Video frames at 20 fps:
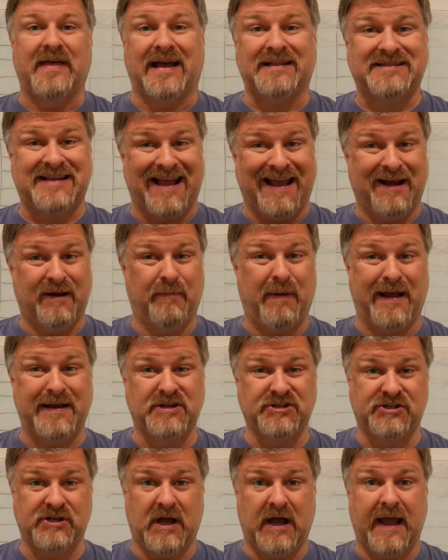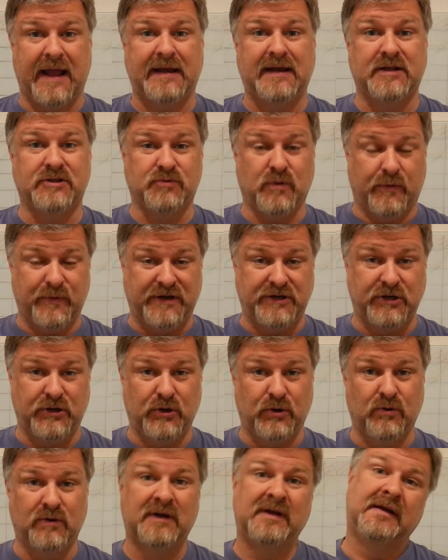That's kind of by design. It's what we
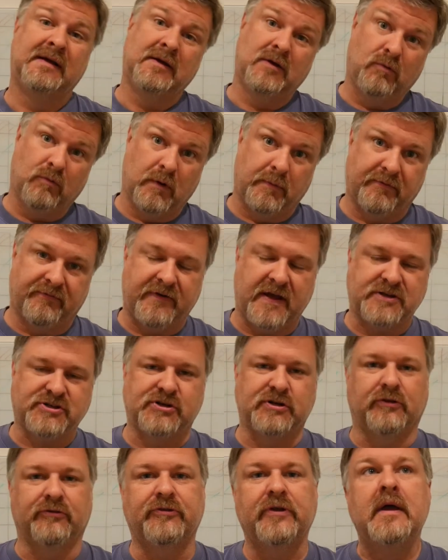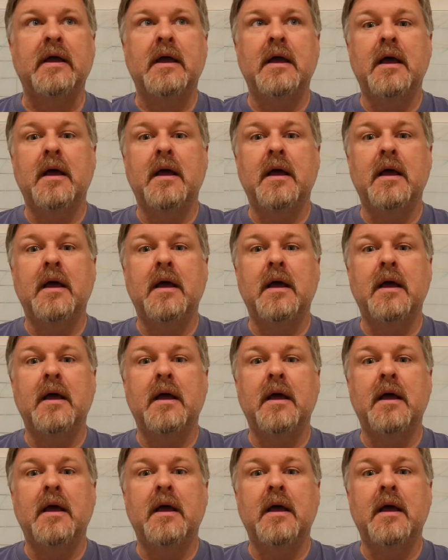do. We're professionals.